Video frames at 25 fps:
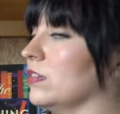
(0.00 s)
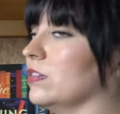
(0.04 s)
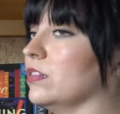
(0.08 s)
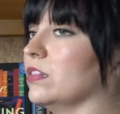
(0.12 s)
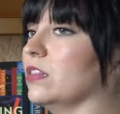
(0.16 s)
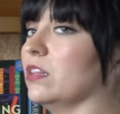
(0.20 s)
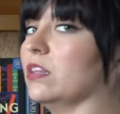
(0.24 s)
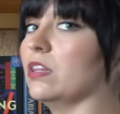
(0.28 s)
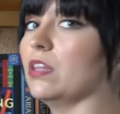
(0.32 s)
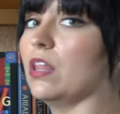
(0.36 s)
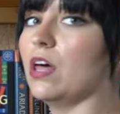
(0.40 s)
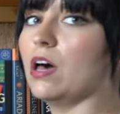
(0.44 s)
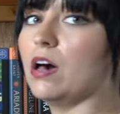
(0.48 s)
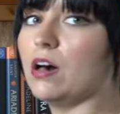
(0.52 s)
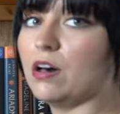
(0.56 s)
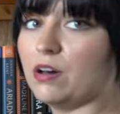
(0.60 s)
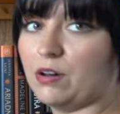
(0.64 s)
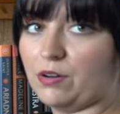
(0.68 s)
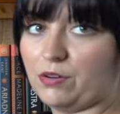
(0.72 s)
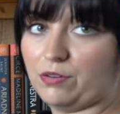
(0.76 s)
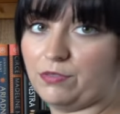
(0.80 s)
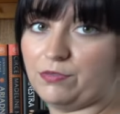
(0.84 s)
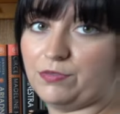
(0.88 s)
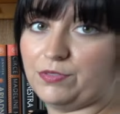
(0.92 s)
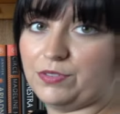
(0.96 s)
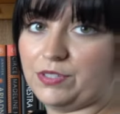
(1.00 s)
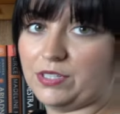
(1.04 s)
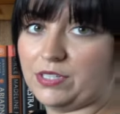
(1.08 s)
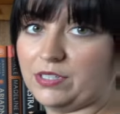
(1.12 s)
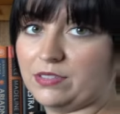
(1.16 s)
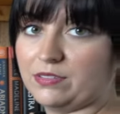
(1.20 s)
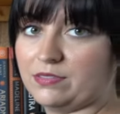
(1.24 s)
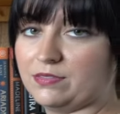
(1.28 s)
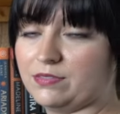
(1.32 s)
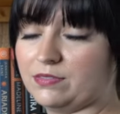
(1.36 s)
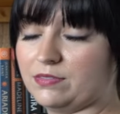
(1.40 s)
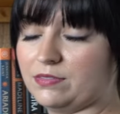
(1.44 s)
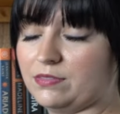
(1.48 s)
Loved,
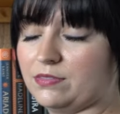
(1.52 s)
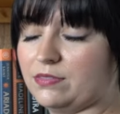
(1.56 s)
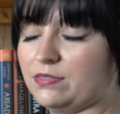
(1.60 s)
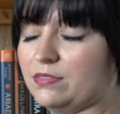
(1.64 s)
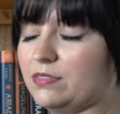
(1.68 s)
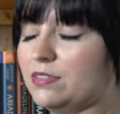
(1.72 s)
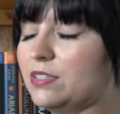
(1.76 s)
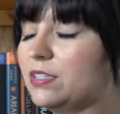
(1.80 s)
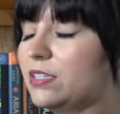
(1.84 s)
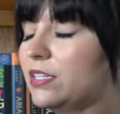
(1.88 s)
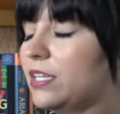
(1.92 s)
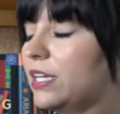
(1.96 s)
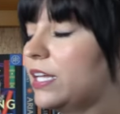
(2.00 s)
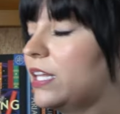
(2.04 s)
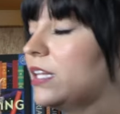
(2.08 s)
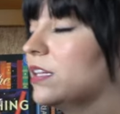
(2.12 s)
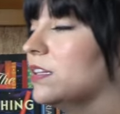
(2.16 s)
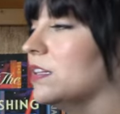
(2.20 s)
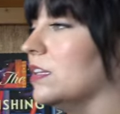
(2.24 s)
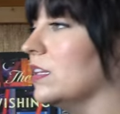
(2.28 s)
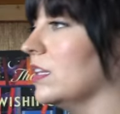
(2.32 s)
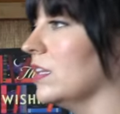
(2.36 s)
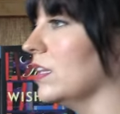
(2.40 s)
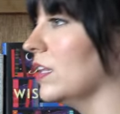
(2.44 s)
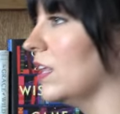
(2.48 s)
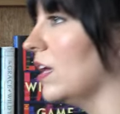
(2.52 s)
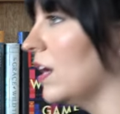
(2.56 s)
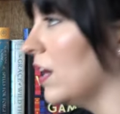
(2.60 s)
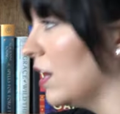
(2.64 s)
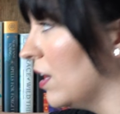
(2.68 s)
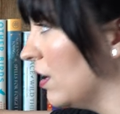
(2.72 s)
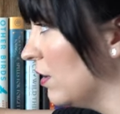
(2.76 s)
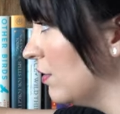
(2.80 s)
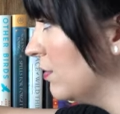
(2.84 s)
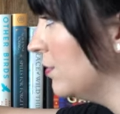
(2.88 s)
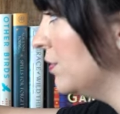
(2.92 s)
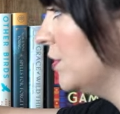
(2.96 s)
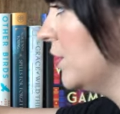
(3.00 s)
like
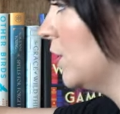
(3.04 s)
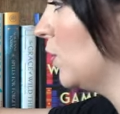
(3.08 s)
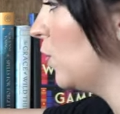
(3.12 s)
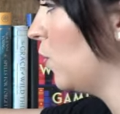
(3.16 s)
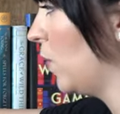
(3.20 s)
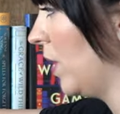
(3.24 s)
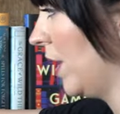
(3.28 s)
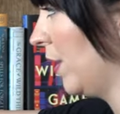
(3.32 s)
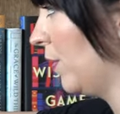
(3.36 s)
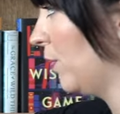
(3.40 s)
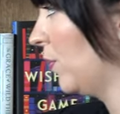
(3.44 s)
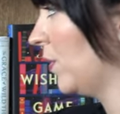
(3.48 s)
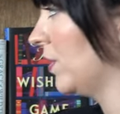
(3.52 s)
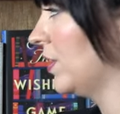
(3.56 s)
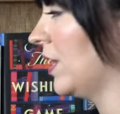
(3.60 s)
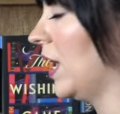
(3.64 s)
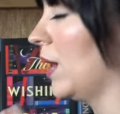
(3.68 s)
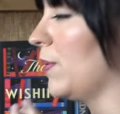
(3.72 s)
loved Wayward.